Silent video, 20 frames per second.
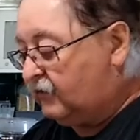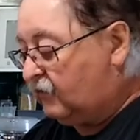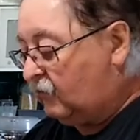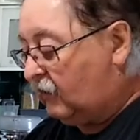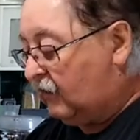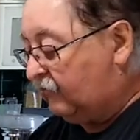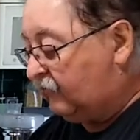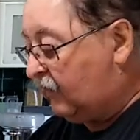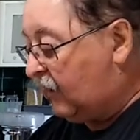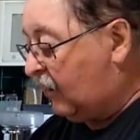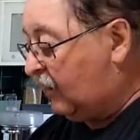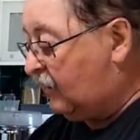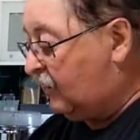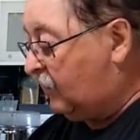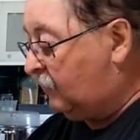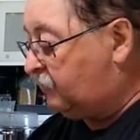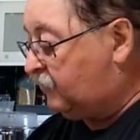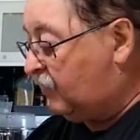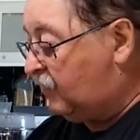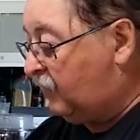so I've got it
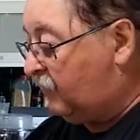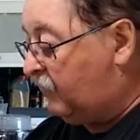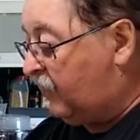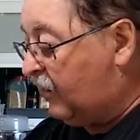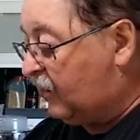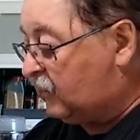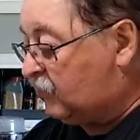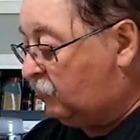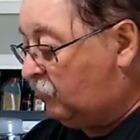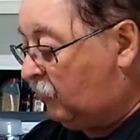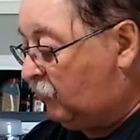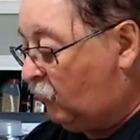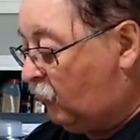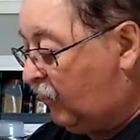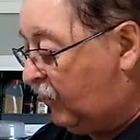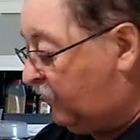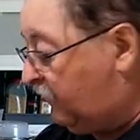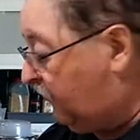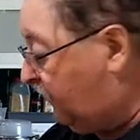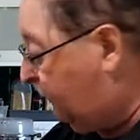up to the maximum
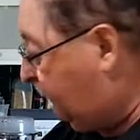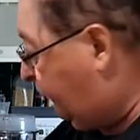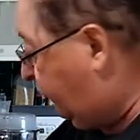width,